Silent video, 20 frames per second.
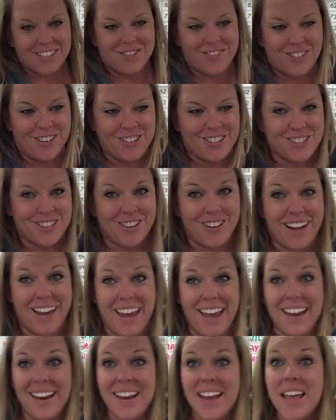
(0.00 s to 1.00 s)
first
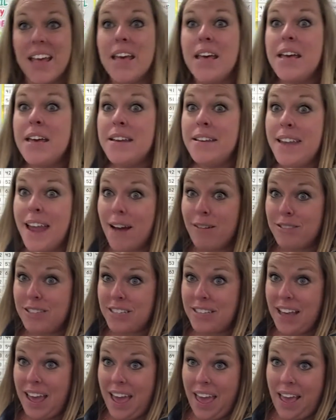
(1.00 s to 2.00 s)
grade. Now
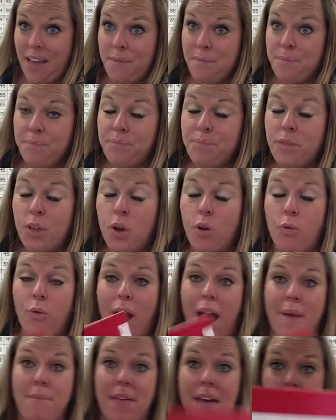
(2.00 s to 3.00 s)
today,
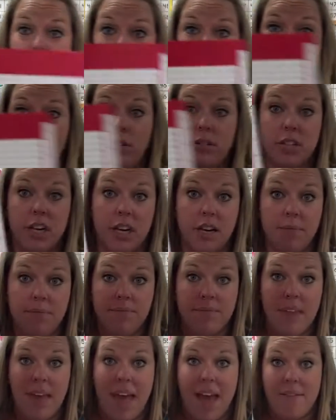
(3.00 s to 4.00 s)
grab that folder,
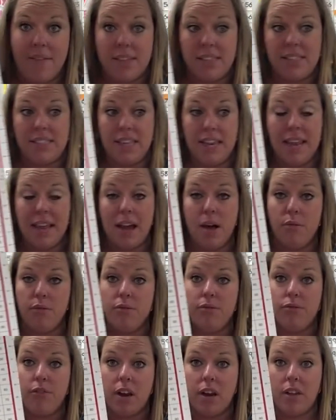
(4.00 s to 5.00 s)
have it sitting out in
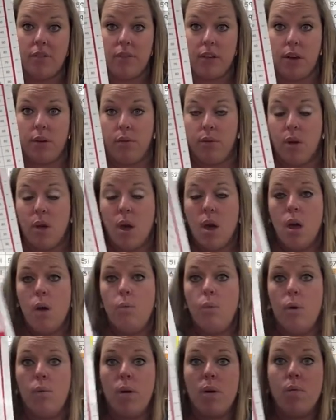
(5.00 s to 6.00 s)
front of you.
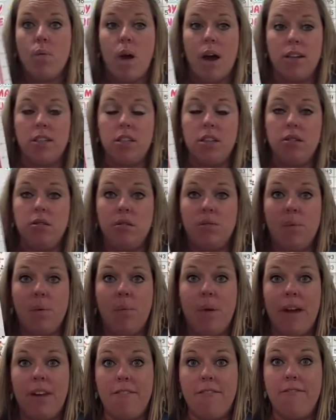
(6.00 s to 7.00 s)
What we want to do is we
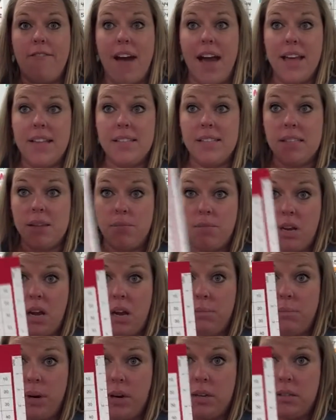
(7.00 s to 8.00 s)
want to find some
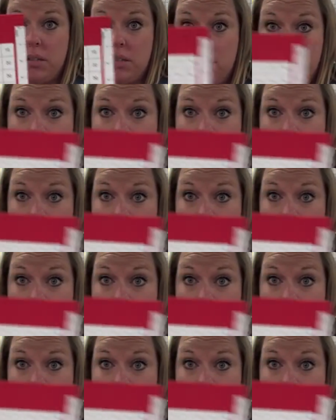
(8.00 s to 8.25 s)
numbers.